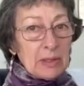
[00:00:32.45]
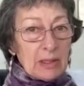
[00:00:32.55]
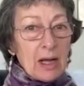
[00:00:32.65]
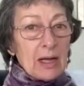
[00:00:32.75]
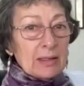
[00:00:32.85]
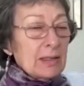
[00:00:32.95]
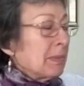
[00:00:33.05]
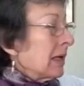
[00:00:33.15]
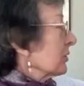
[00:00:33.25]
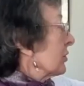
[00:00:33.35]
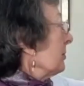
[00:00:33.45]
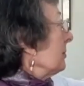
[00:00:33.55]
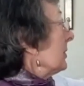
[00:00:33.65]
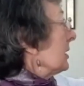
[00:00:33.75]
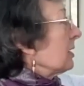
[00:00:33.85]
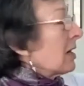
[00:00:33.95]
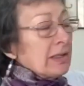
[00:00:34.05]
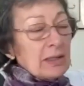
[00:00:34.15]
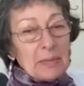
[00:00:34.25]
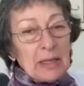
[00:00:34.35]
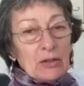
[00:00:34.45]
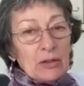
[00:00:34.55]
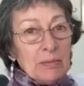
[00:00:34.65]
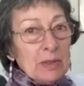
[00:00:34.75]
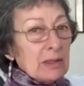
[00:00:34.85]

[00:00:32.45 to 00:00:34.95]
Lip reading: the light spectrum